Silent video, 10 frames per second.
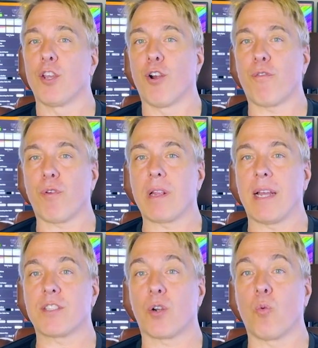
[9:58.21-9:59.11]
Your
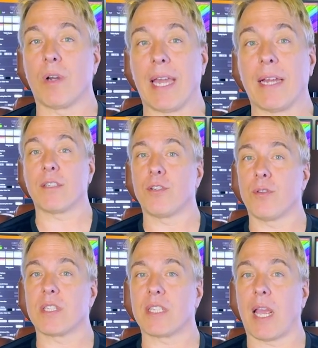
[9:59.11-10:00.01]
freelancer will get to do
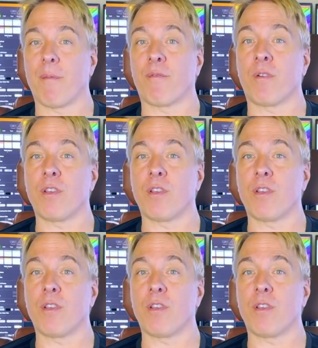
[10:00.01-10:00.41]
the same for